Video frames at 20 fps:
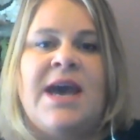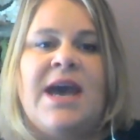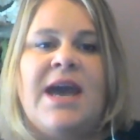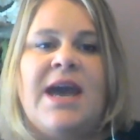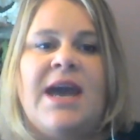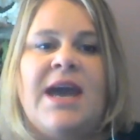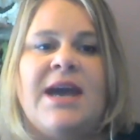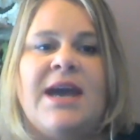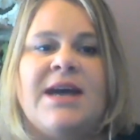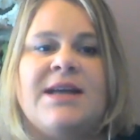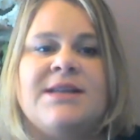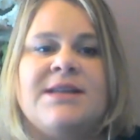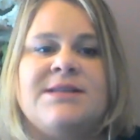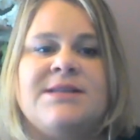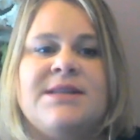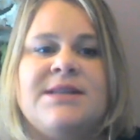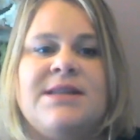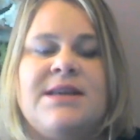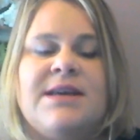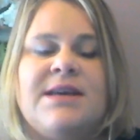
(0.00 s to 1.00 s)
And
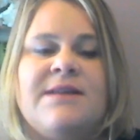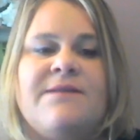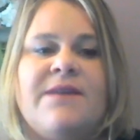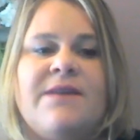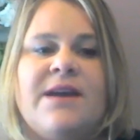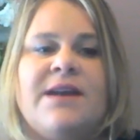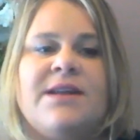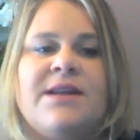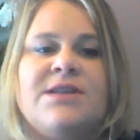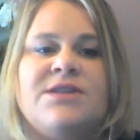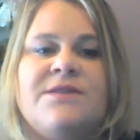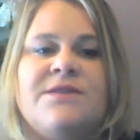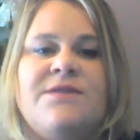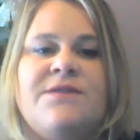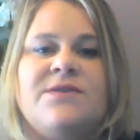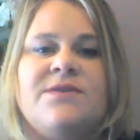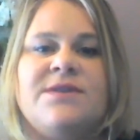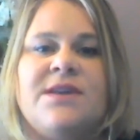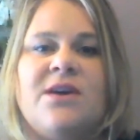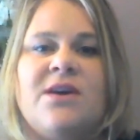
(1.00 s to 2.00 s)
the advantage of
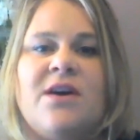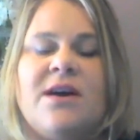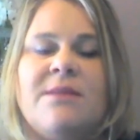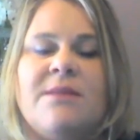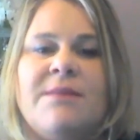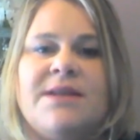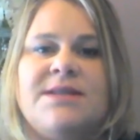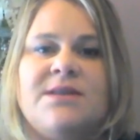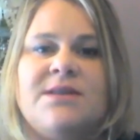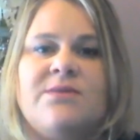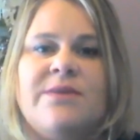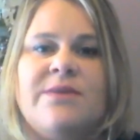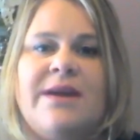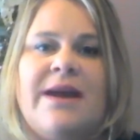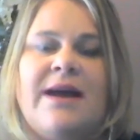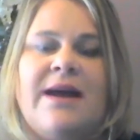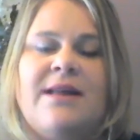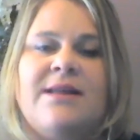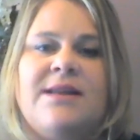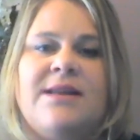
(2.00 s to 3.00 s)
using augmented
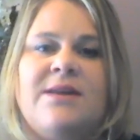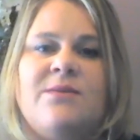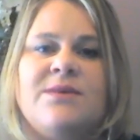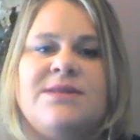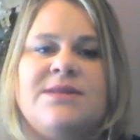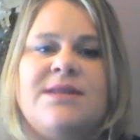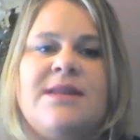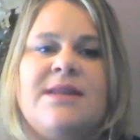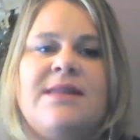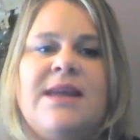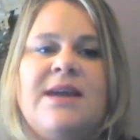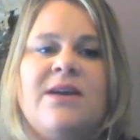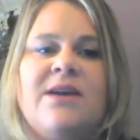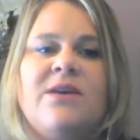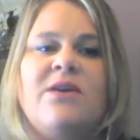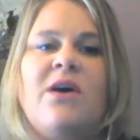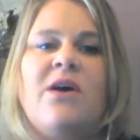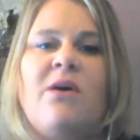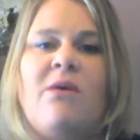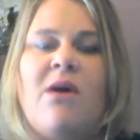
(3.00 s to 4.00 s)
reality was that they
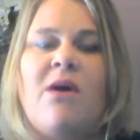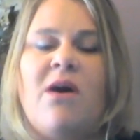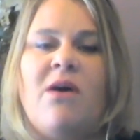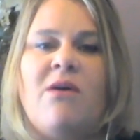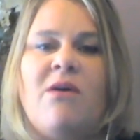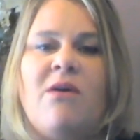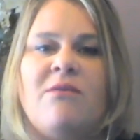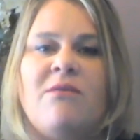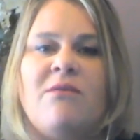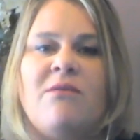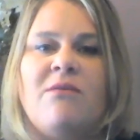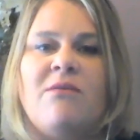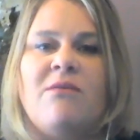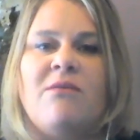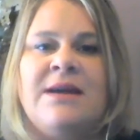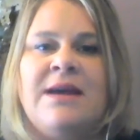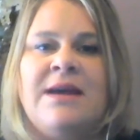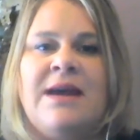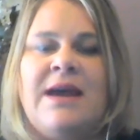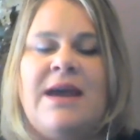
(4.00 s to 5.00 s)
could go home
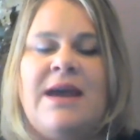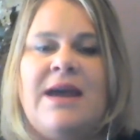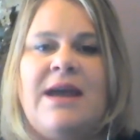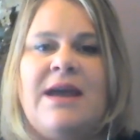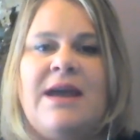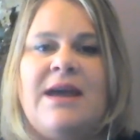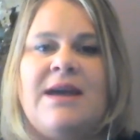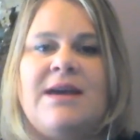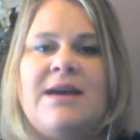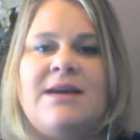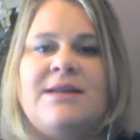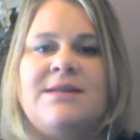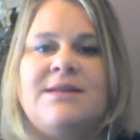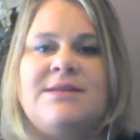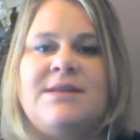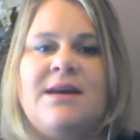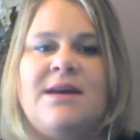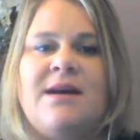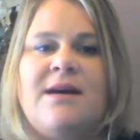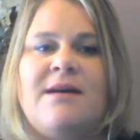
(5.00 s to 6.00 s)
and
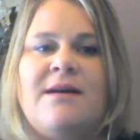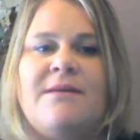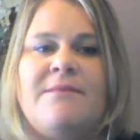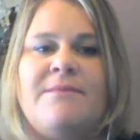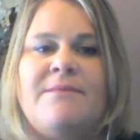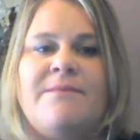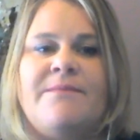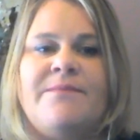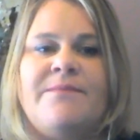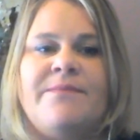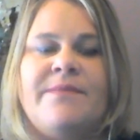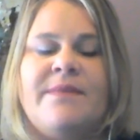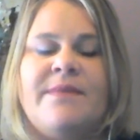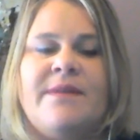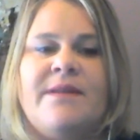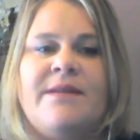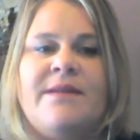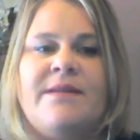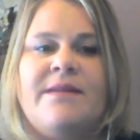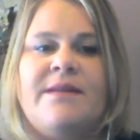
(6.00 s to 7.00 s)

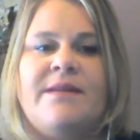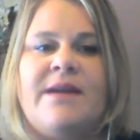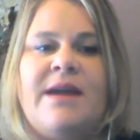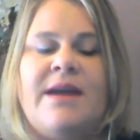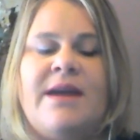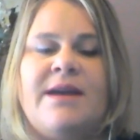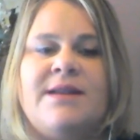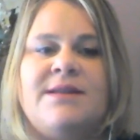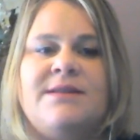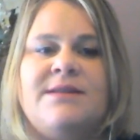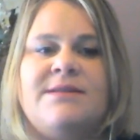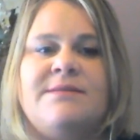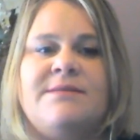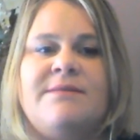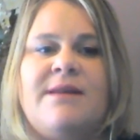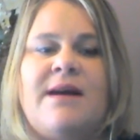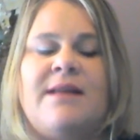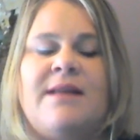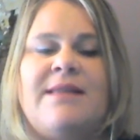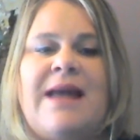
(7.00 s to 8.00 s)
and
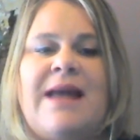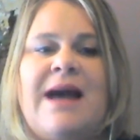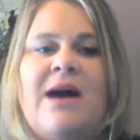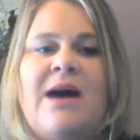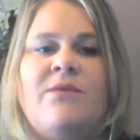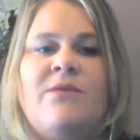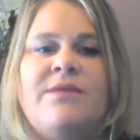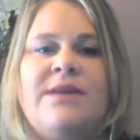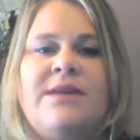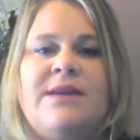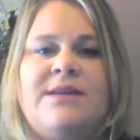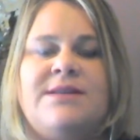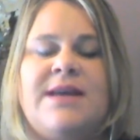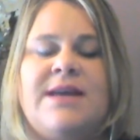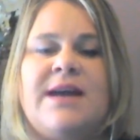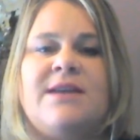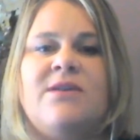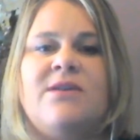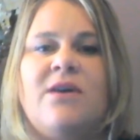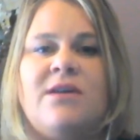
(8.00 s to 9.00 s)
allow the
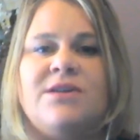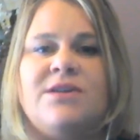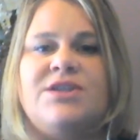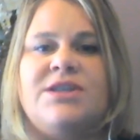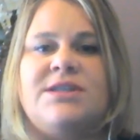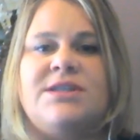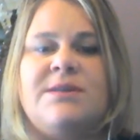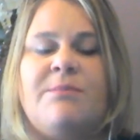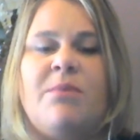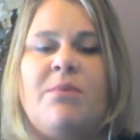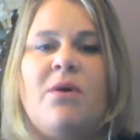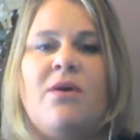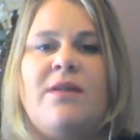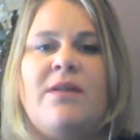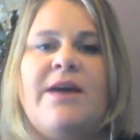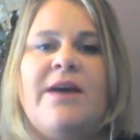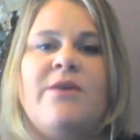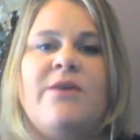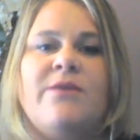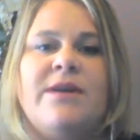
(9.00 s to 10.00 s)
technology to pull
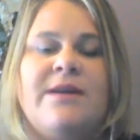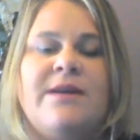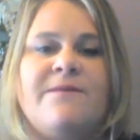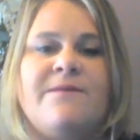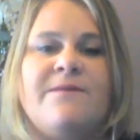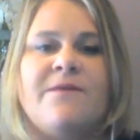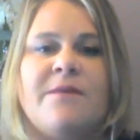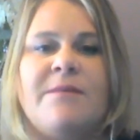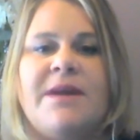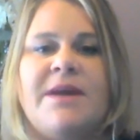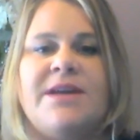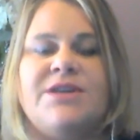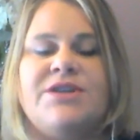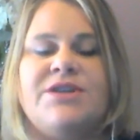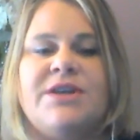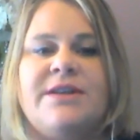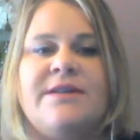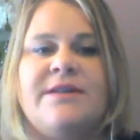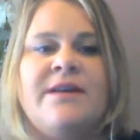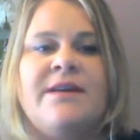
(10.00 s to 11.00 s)
out
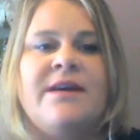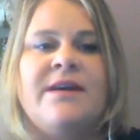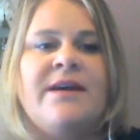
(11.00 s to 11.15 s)
information,